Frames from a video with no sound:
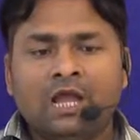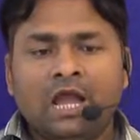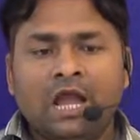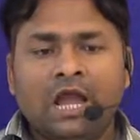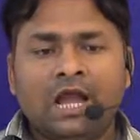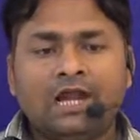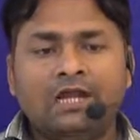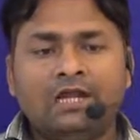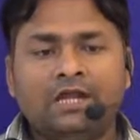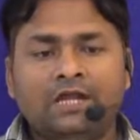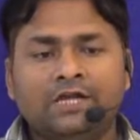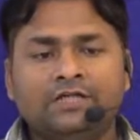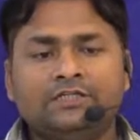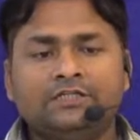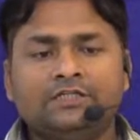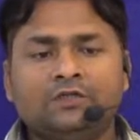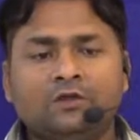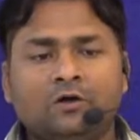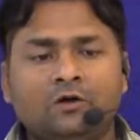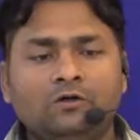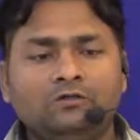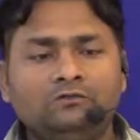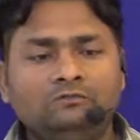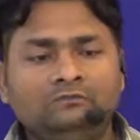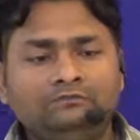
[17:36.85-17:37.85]
And later
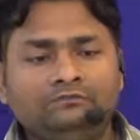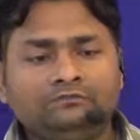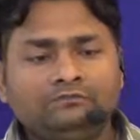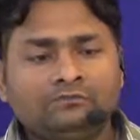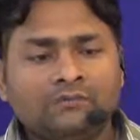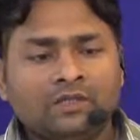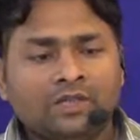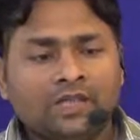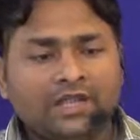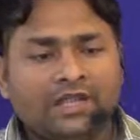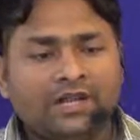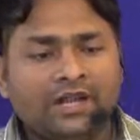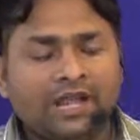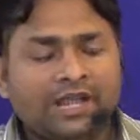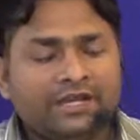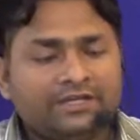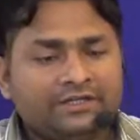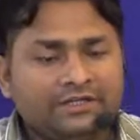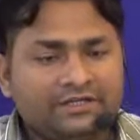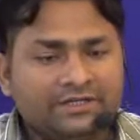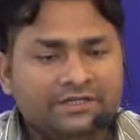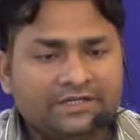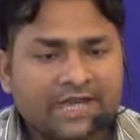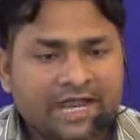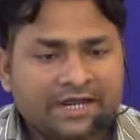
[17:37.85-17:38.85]
on, in
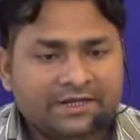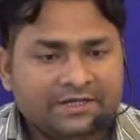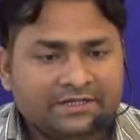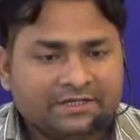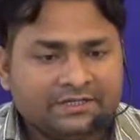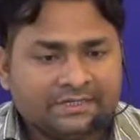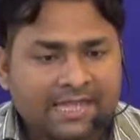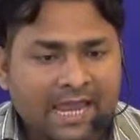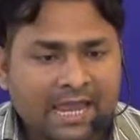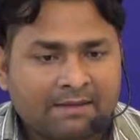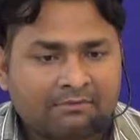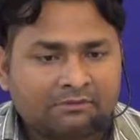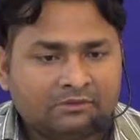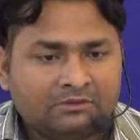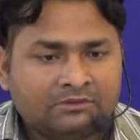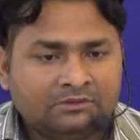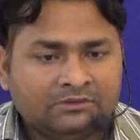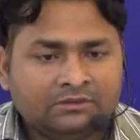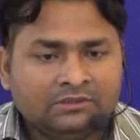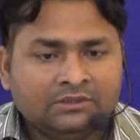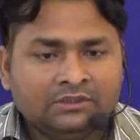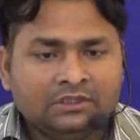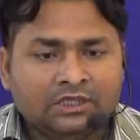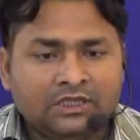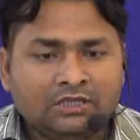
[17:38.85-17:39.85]
1897,
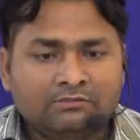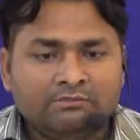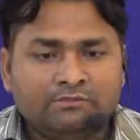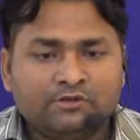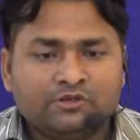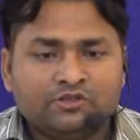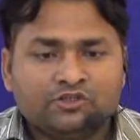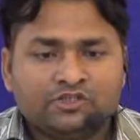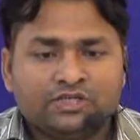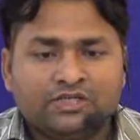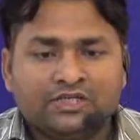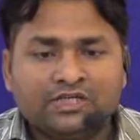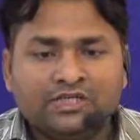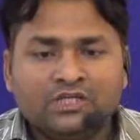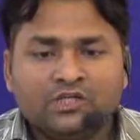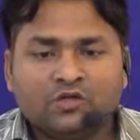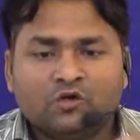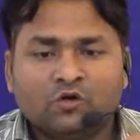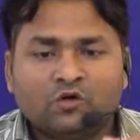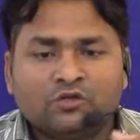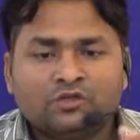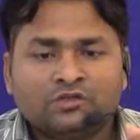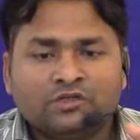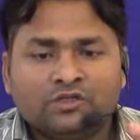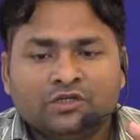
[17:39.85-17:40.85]
in prison, he
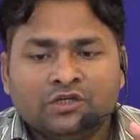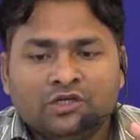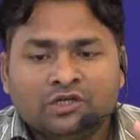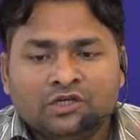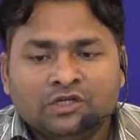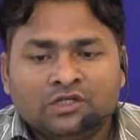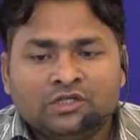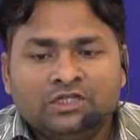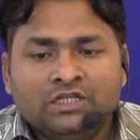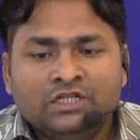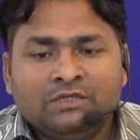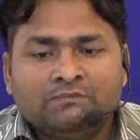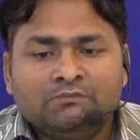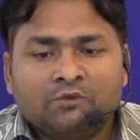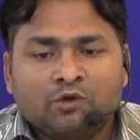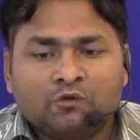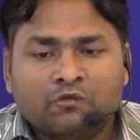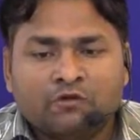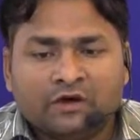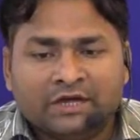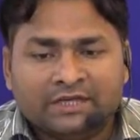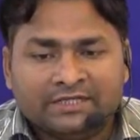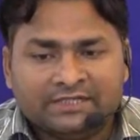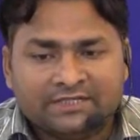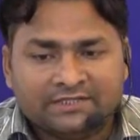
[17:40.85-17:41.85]
wrote De
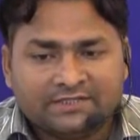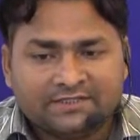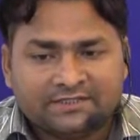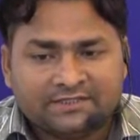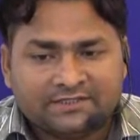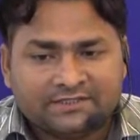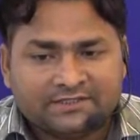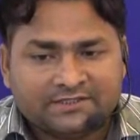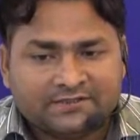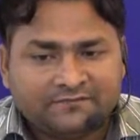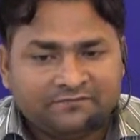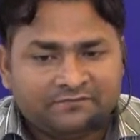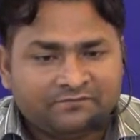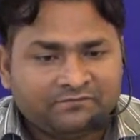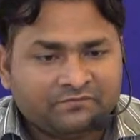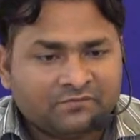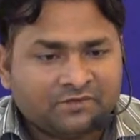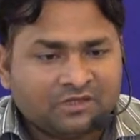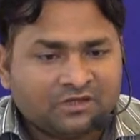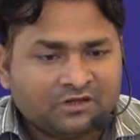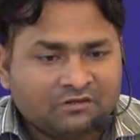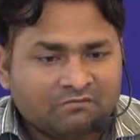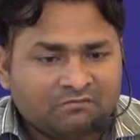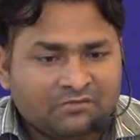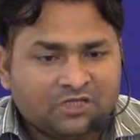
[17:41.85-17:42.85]
Profundis,
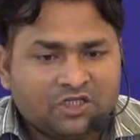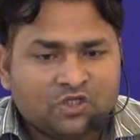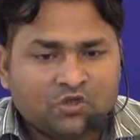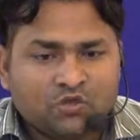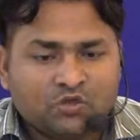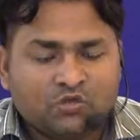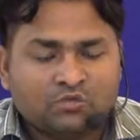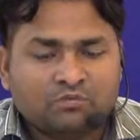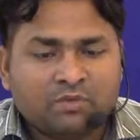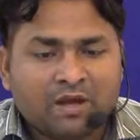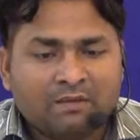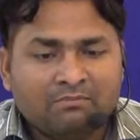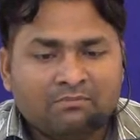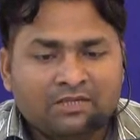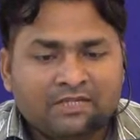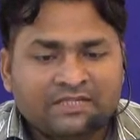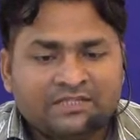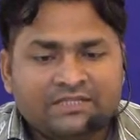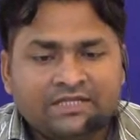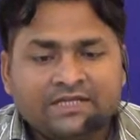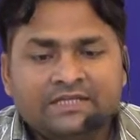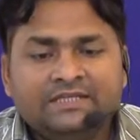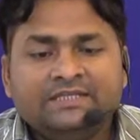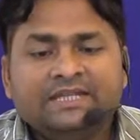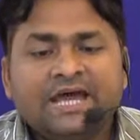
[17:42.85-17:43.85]
which was
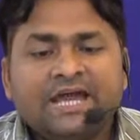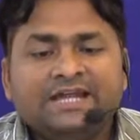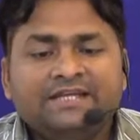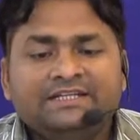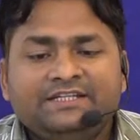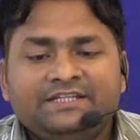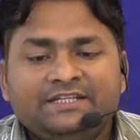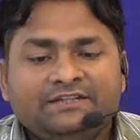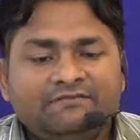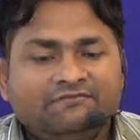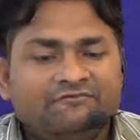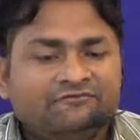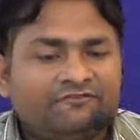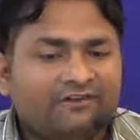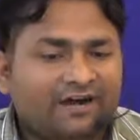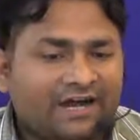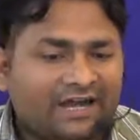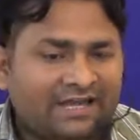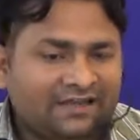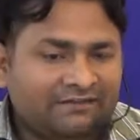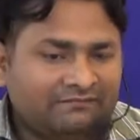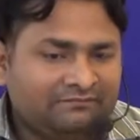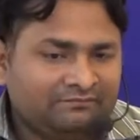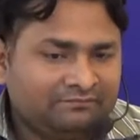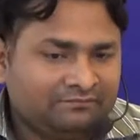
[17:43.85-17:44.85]
published in
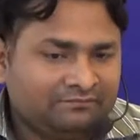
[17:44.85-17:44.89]
1905.